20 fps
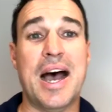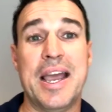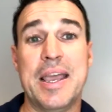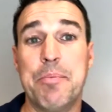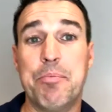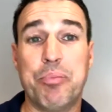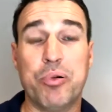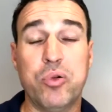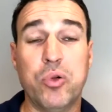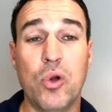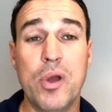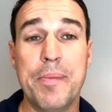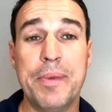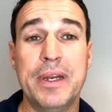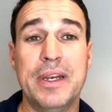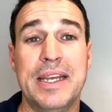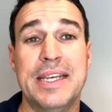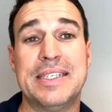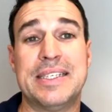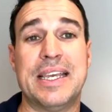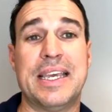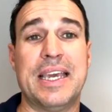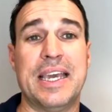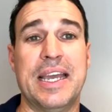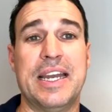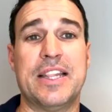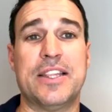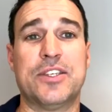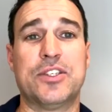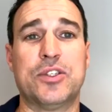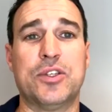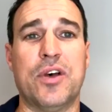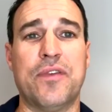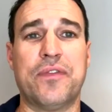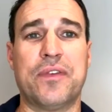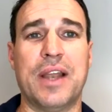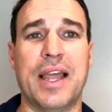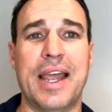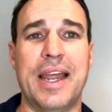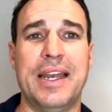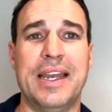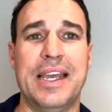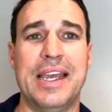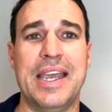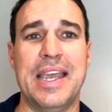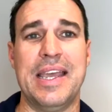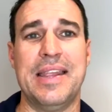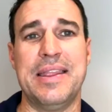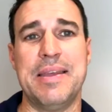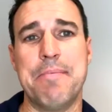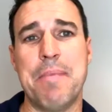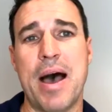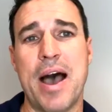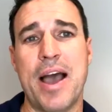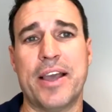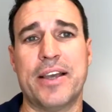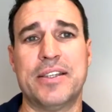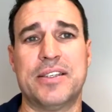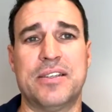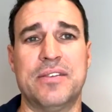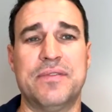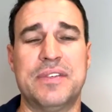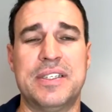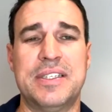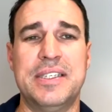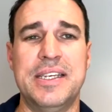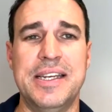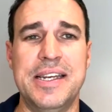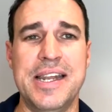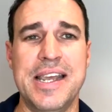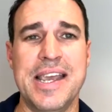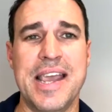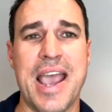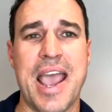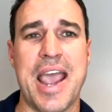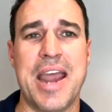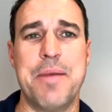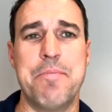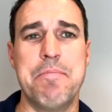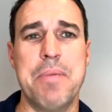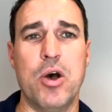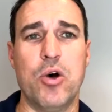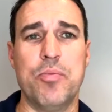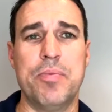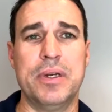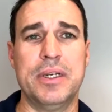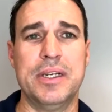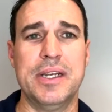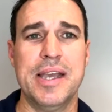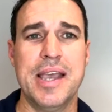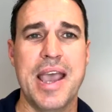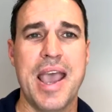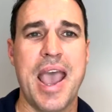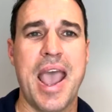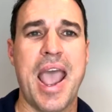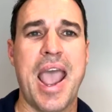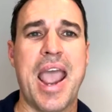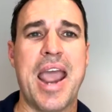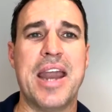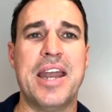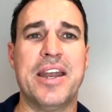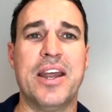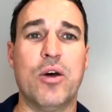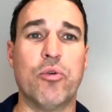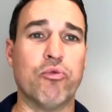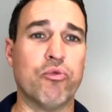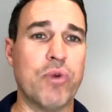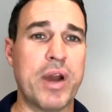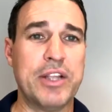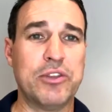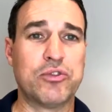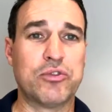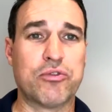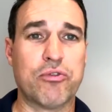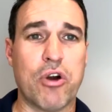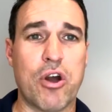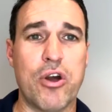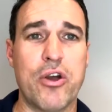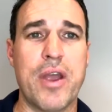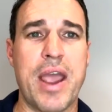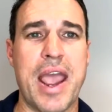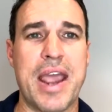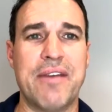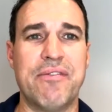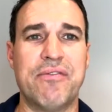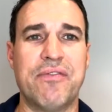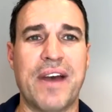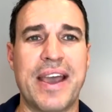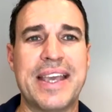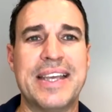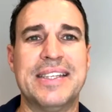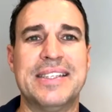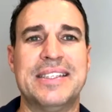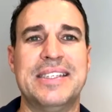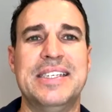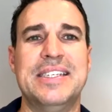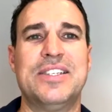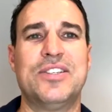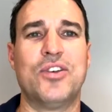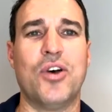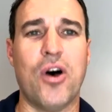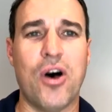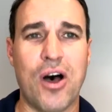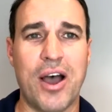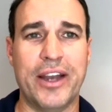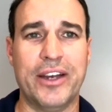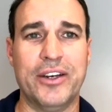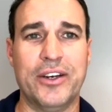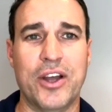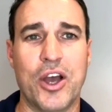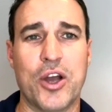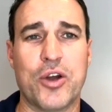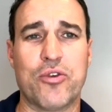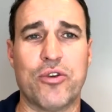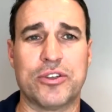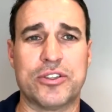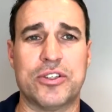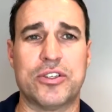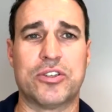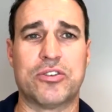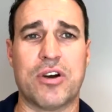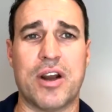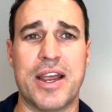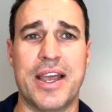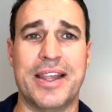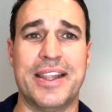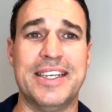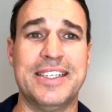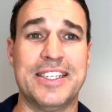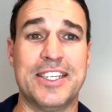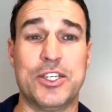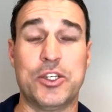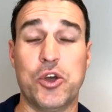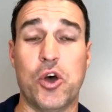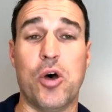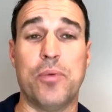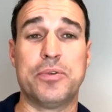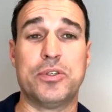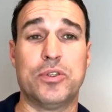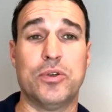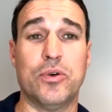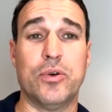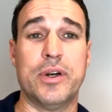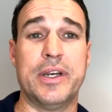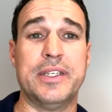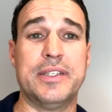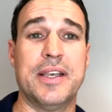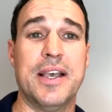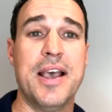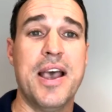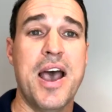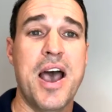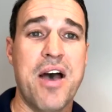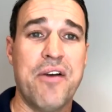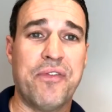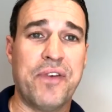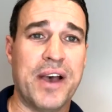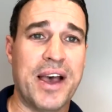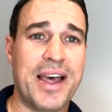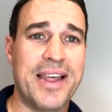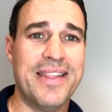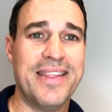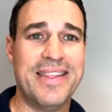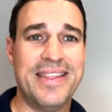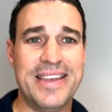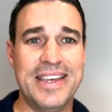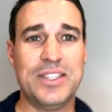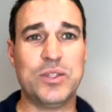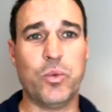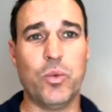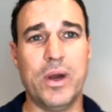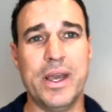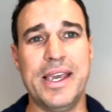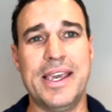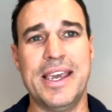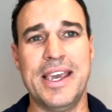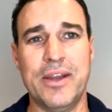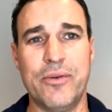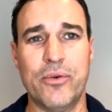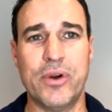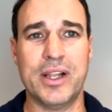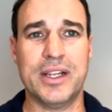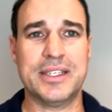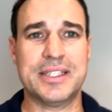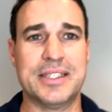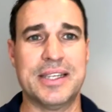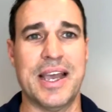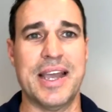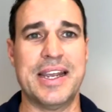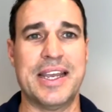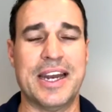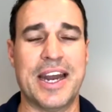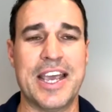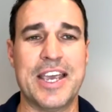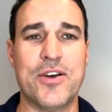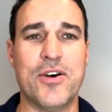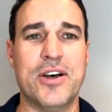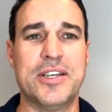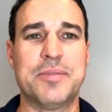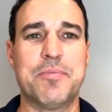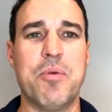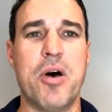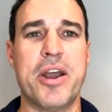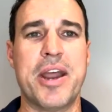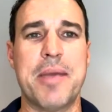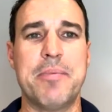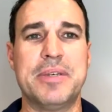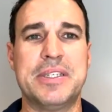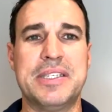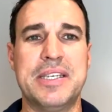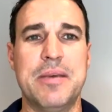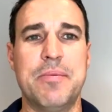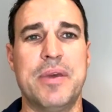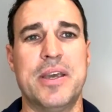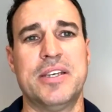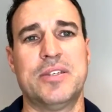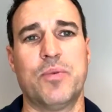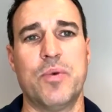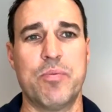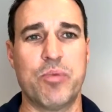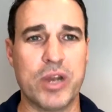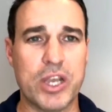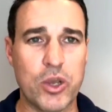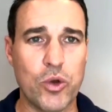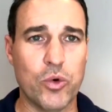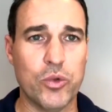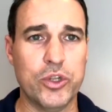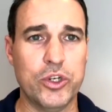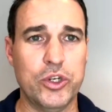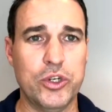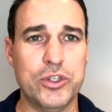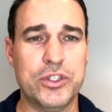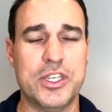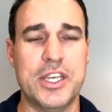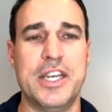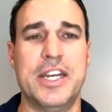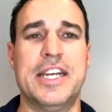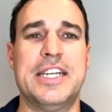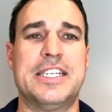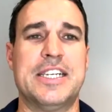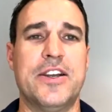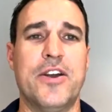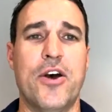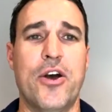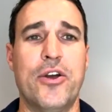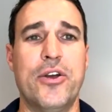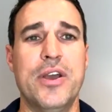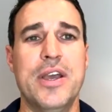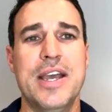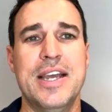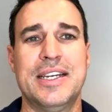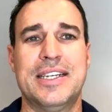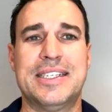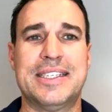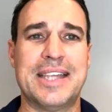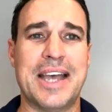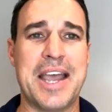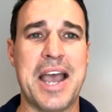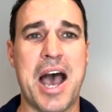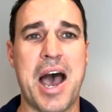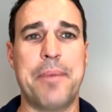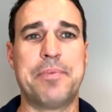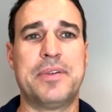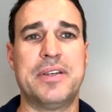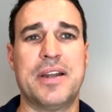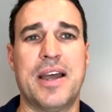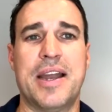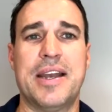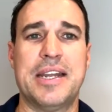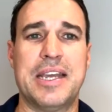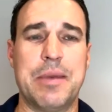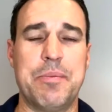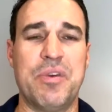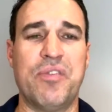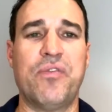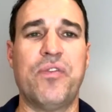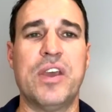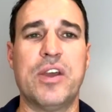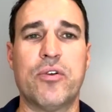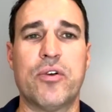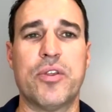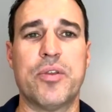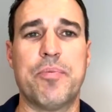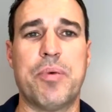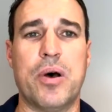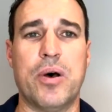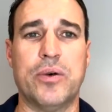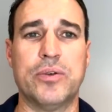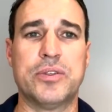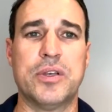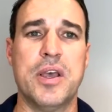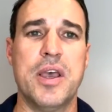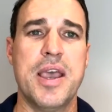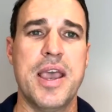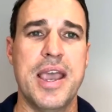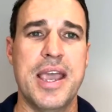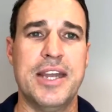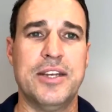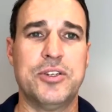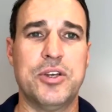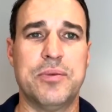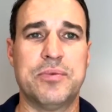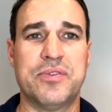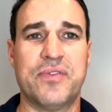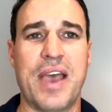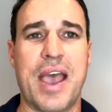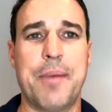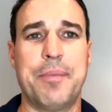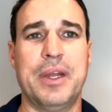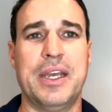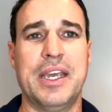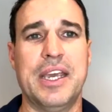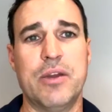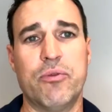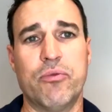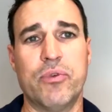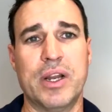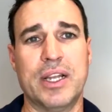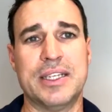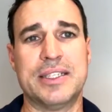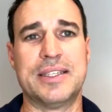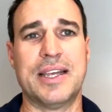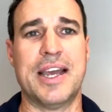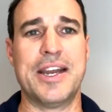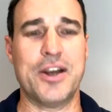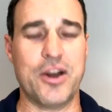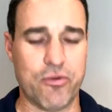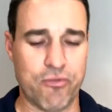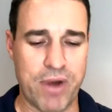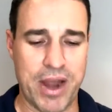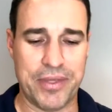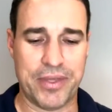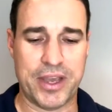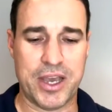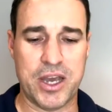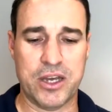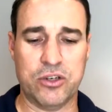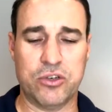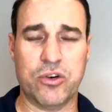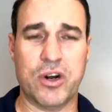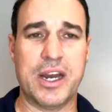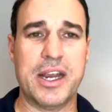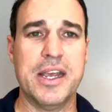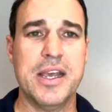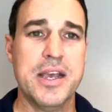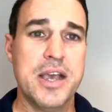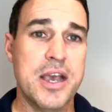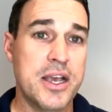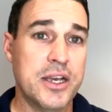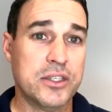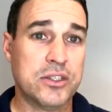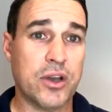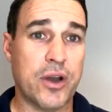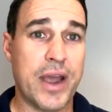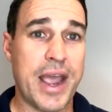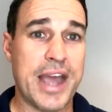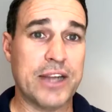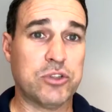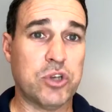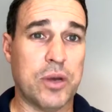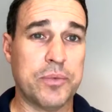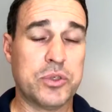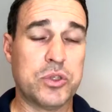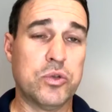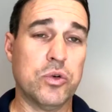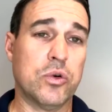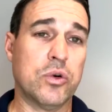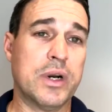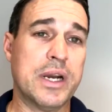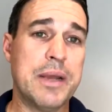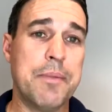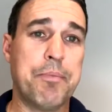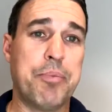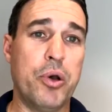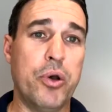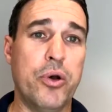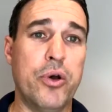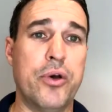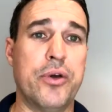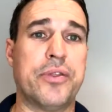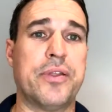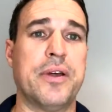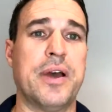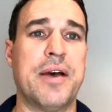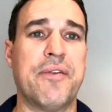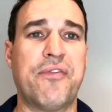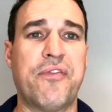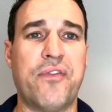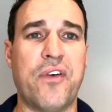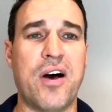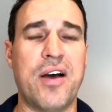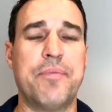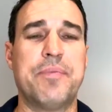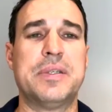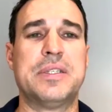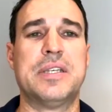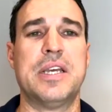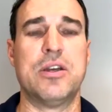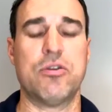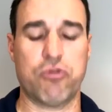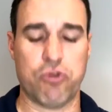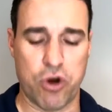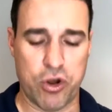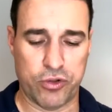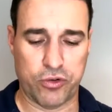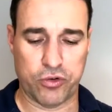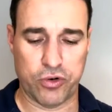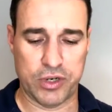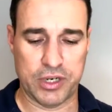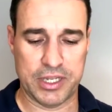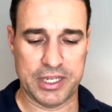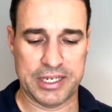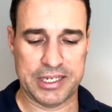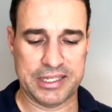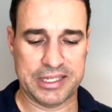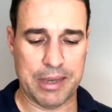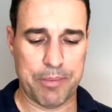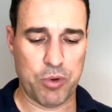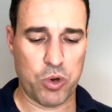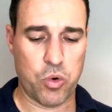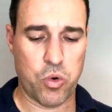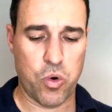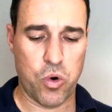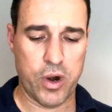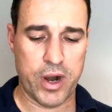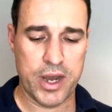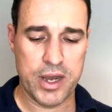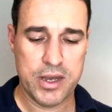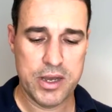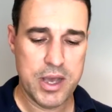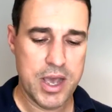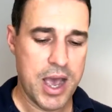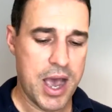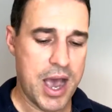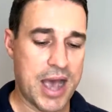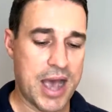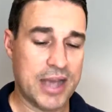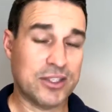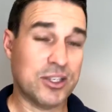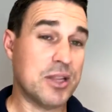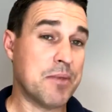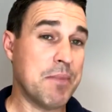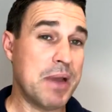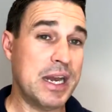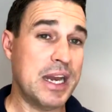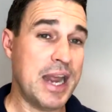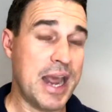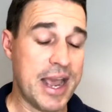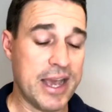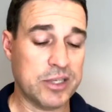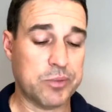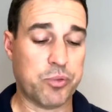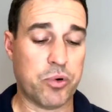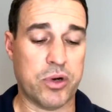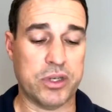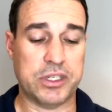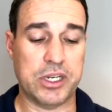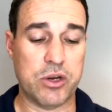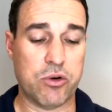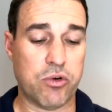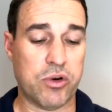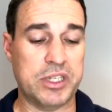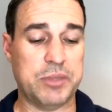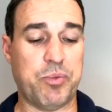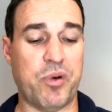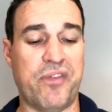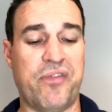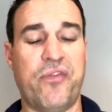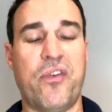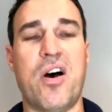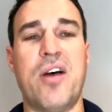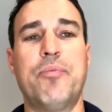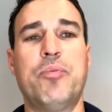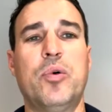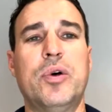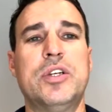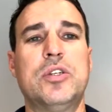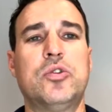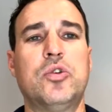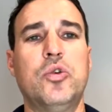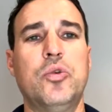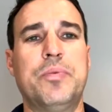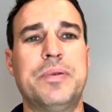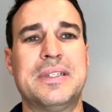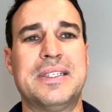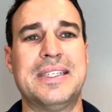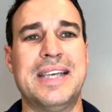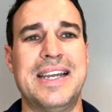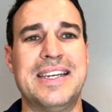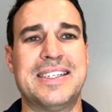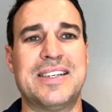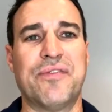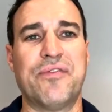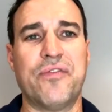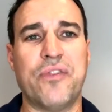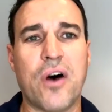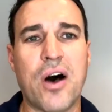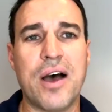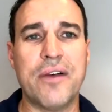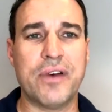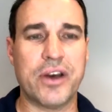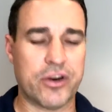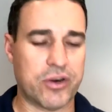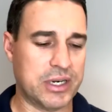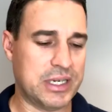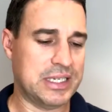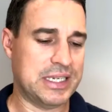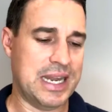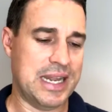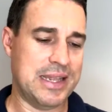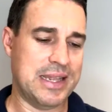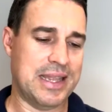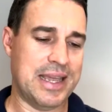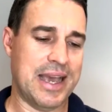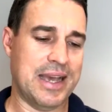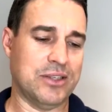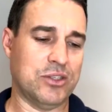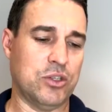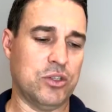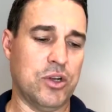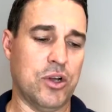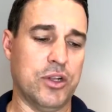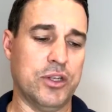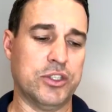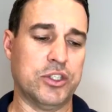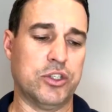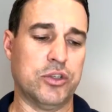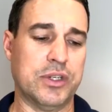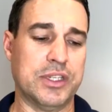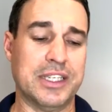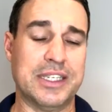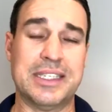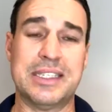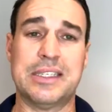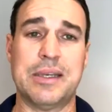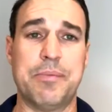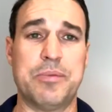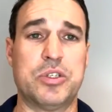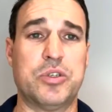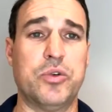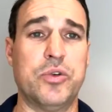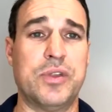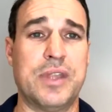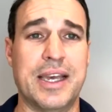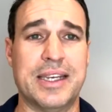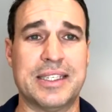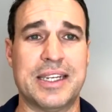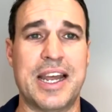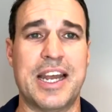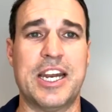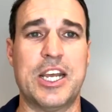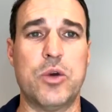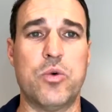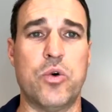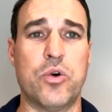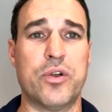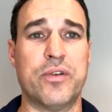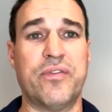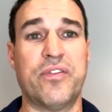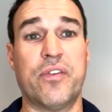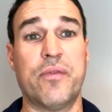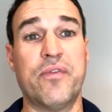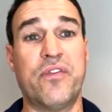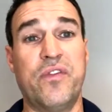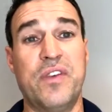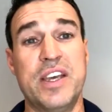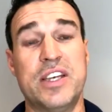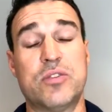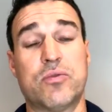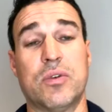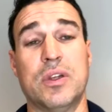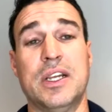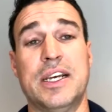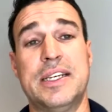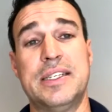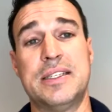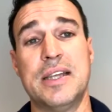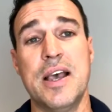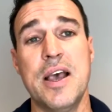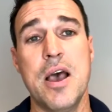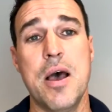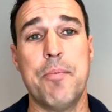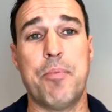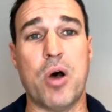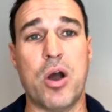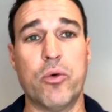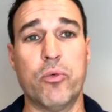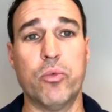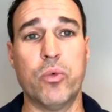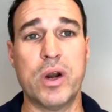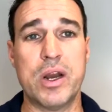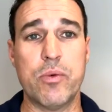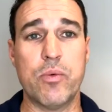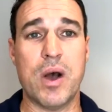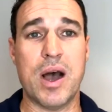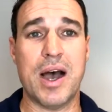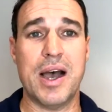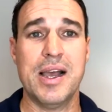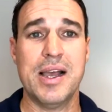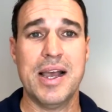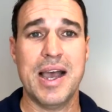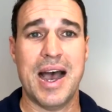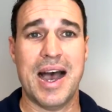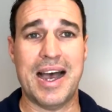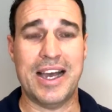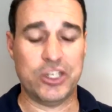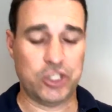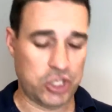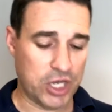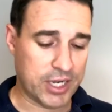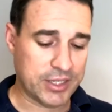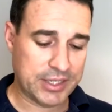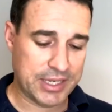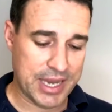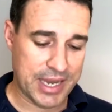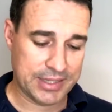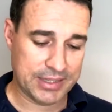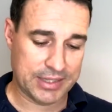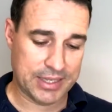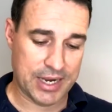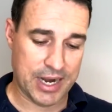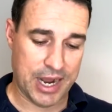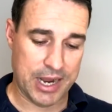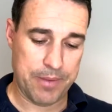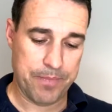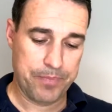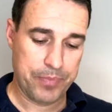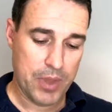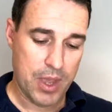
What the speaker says: Employment is the key to the soft landing in the markets of Sydney and Melbourne. And rents grow and vacancies tighten across Australia. These are the top stories for this week in real estate. G'day guys, my name is Tim Guest. We bring you all the news that you need to know to stay up to date and keep your finger on the pulse in terms of happening in real estate around the country. So our top story, Perth, 5% growth during the December quarter. So the median house price increased by 5.2% to $510,000 during the December 2018 quarter from figures released by REWA just yesterday.